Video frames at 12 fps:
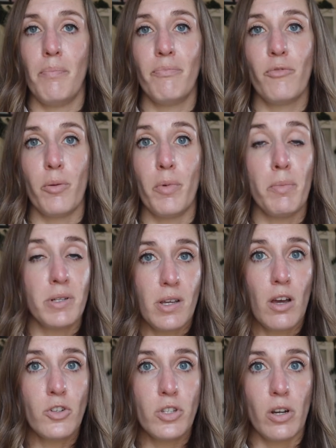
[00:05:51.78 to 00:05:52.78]
from a
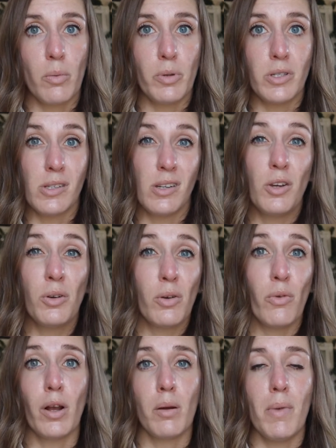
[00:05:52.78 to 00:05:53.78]
massage therapist, then you can
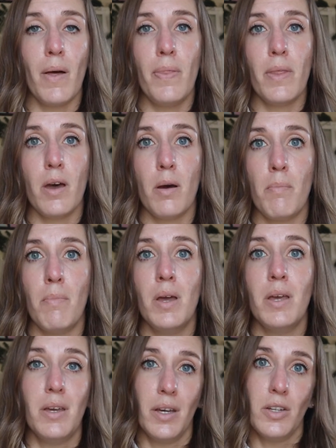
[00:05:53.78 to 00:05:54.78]
recommend them
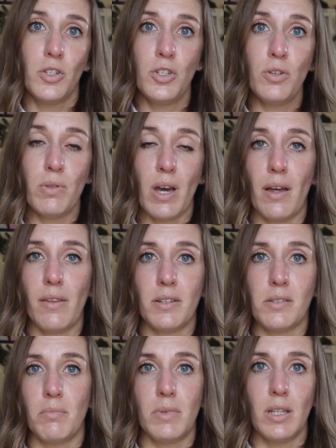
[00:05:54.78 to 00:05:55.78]
to do that.
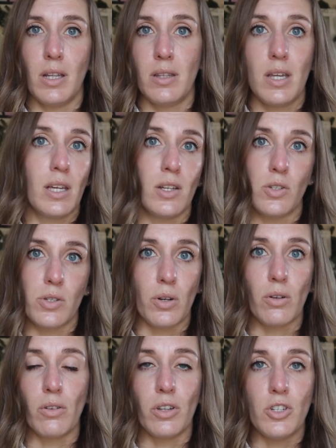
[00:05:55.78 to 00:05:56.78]
That's something that they can
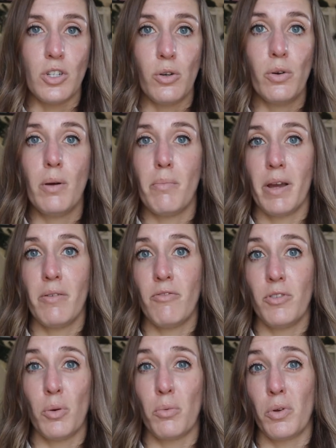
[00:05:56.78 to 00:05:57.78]
certainly do, and it might
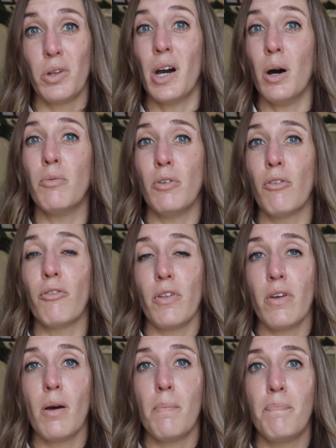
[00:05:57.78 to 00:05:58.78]
feel really helpful for
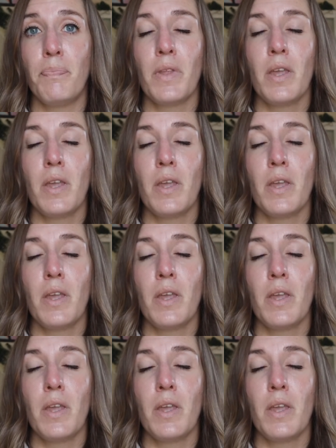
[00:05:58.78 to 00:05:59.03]
them.